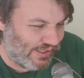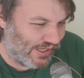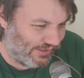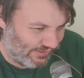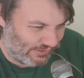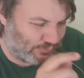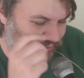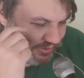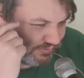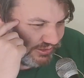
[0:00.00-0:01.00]
And then this
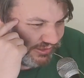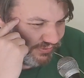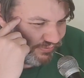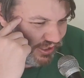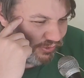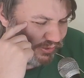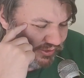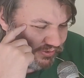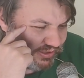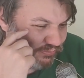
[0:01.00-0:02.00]
was obviously the final
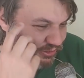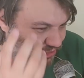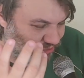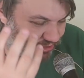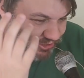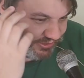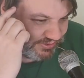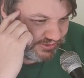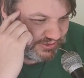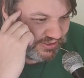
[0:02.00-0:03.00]
one that was
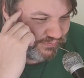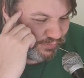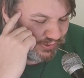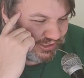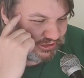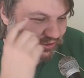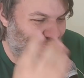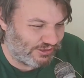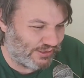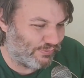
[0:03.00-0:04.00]
chosen for production,
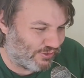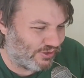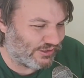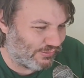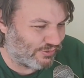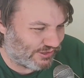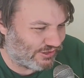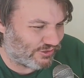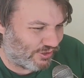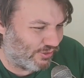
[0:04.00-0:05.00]
obviously because it was
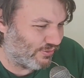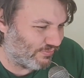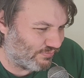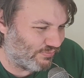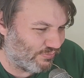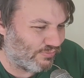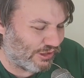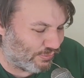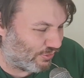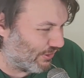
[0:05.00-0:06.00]
so
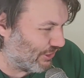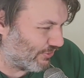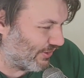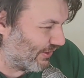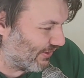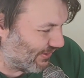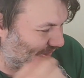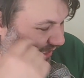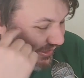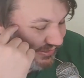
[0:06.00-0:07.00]
much more retro than
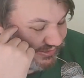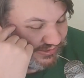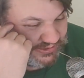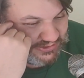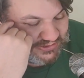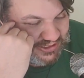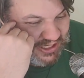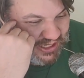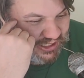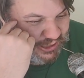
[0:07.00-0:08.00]
the others.
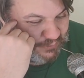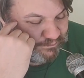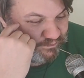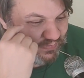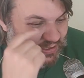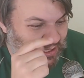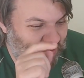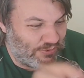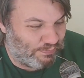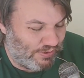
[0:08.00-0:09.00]

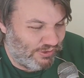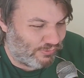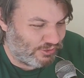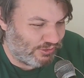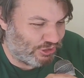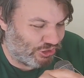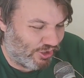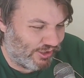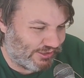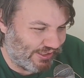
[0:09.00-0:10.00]
BMW also
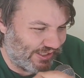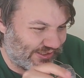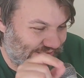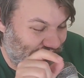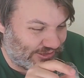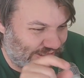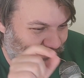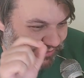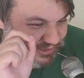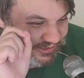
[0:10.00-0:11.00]
showed it at the same
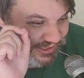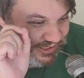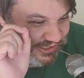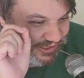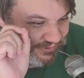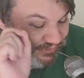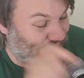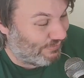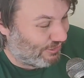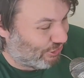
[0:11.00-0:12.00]
time that
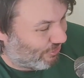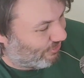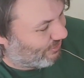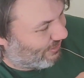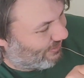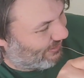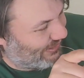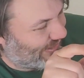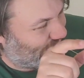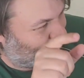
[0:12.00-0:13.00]
VW showed
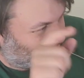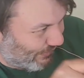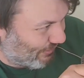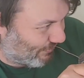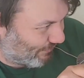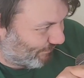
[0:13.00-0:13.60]
the new Beetle.